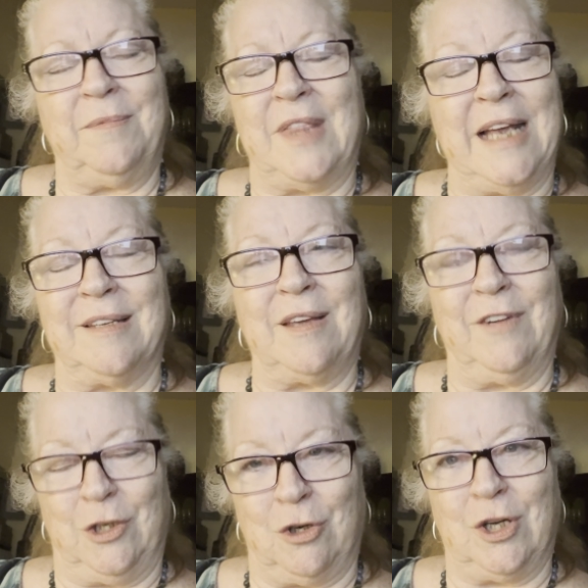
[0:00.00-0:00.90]

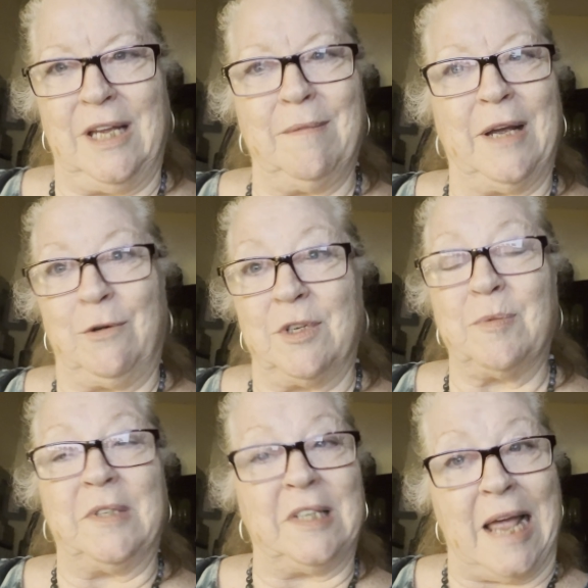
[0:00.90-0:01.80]
Thanksgiving turkey and my
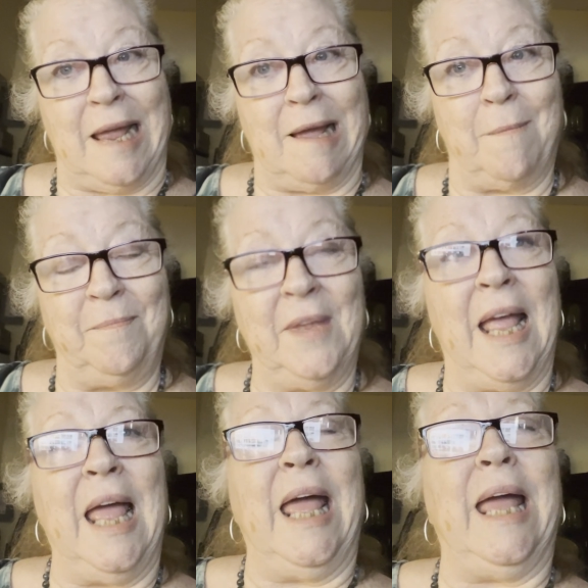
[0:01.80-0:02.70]
Christmas ham,
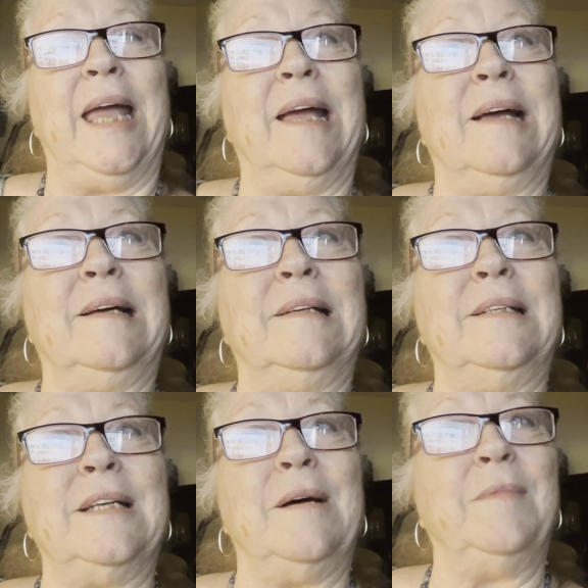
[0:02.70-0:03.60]

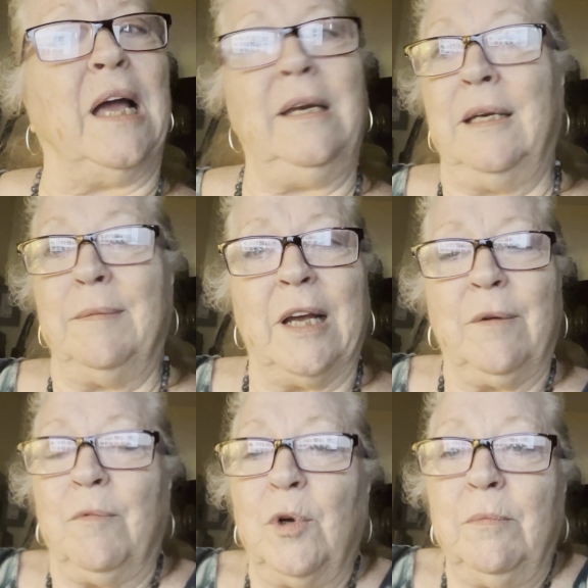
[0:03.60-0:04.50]
and I need to make
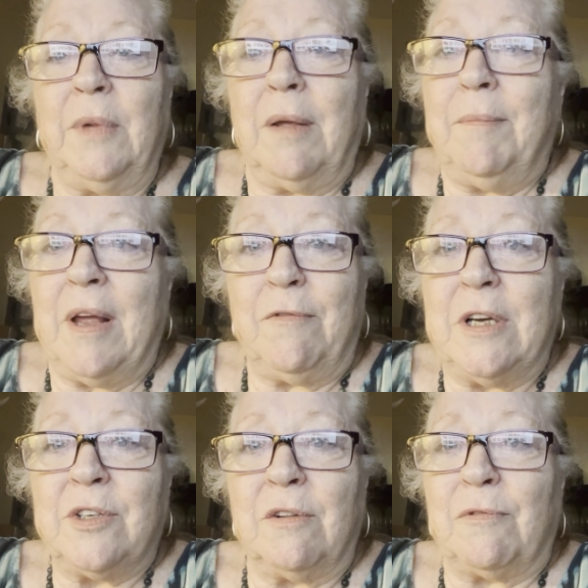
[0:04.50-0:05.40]
room in my
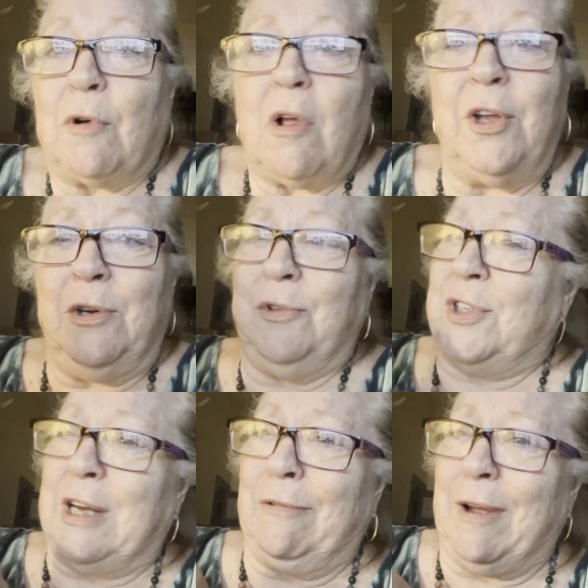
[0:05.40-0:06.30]
freezer for all the new
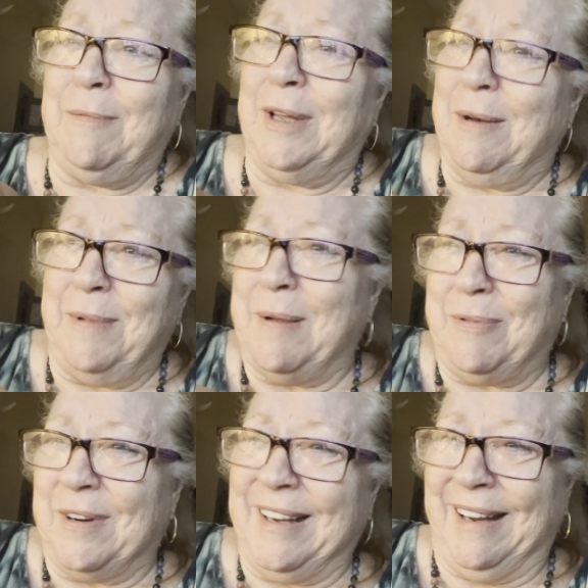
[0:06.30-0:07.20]
stuff I'm going to be
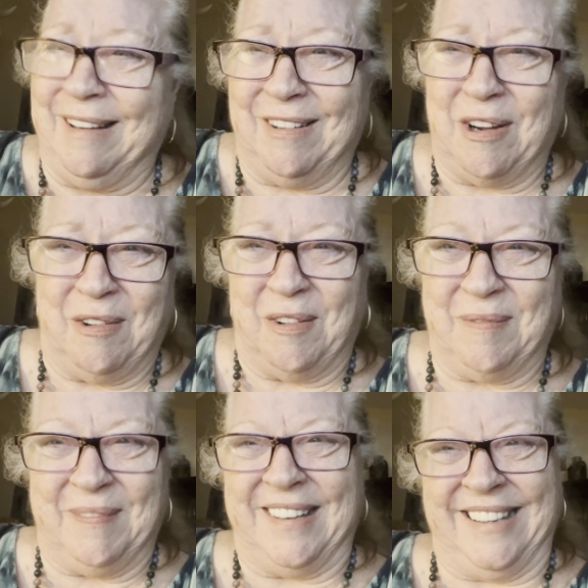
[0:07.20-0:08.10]
bringing
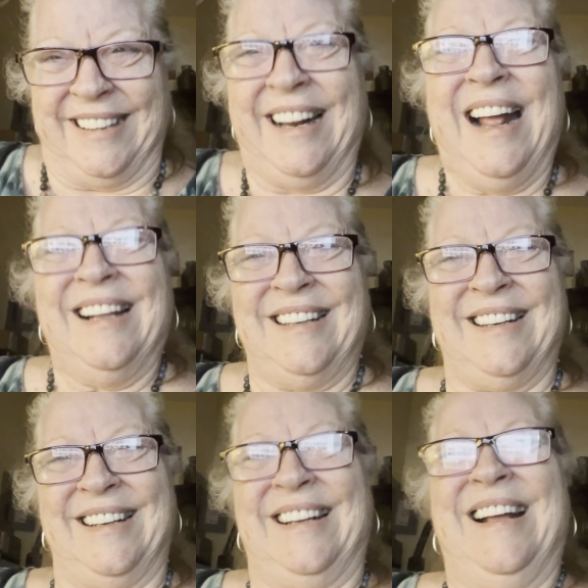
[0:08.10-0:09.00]
home.
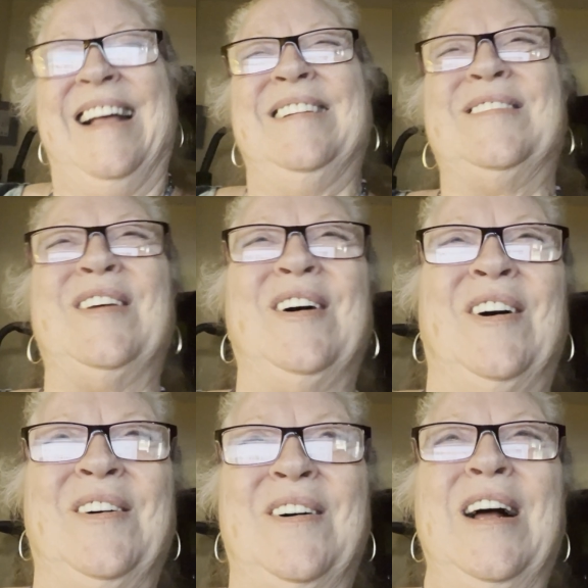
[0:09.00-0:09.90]

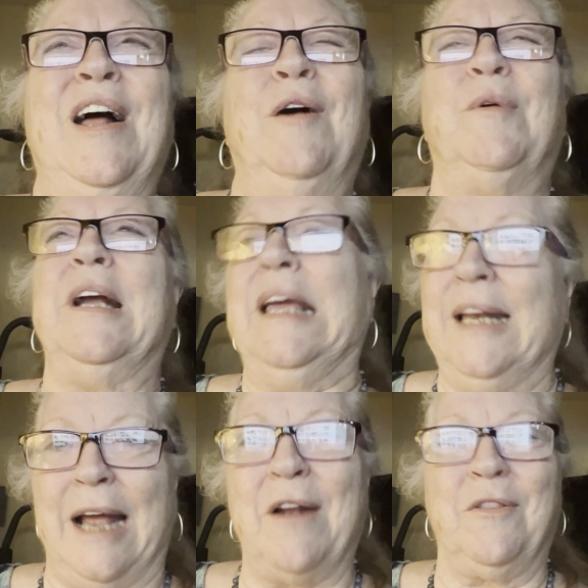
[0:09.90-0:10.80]
So we're
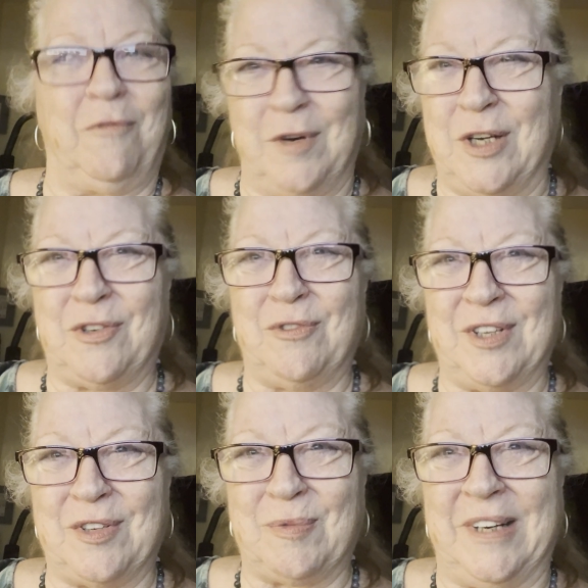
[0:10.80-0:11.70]
eating out of the freezer
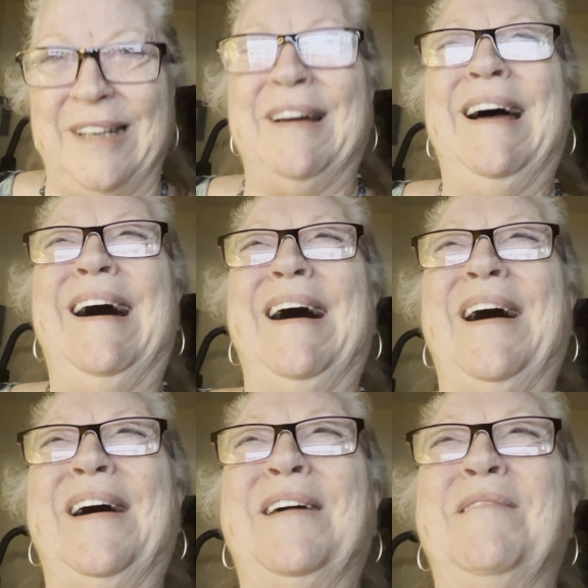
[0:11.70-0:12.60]
this week
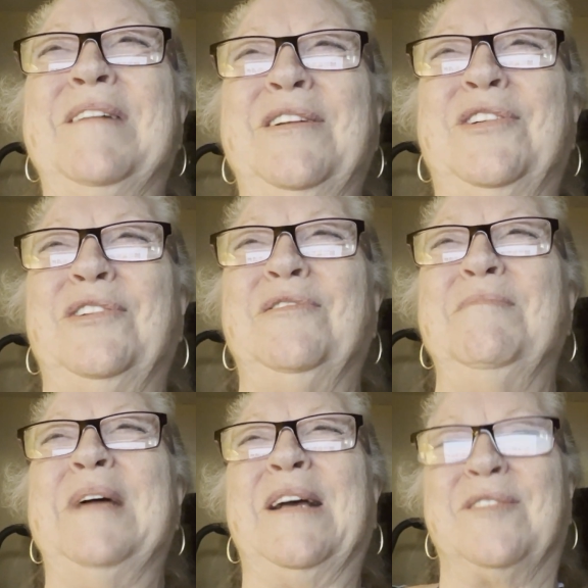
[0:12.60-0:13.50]
to
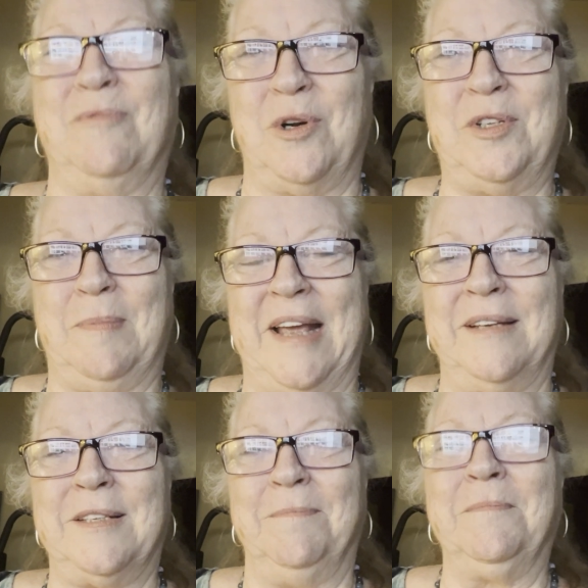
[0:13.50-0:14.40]
make some more space.